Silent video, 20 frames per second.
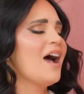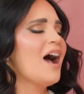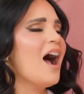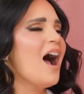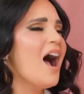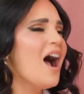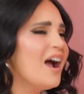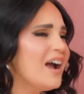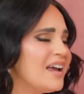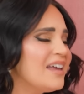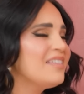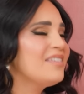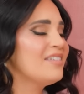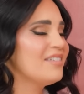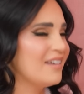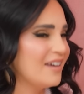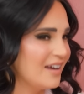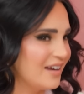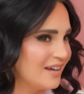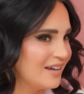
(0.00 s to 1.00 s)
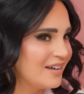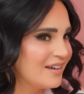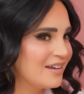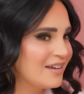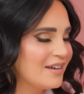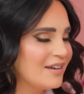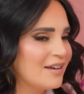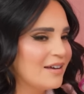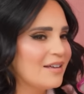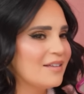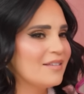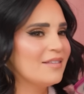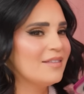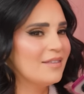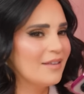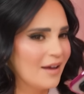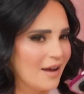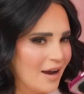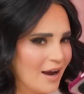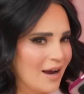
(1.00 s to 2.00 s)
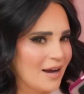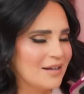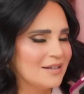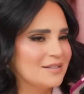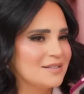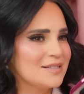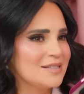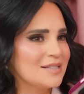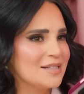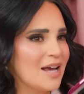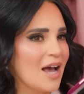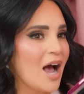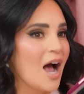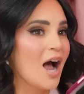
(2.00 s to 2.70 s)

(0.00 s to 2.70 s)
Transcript: I think that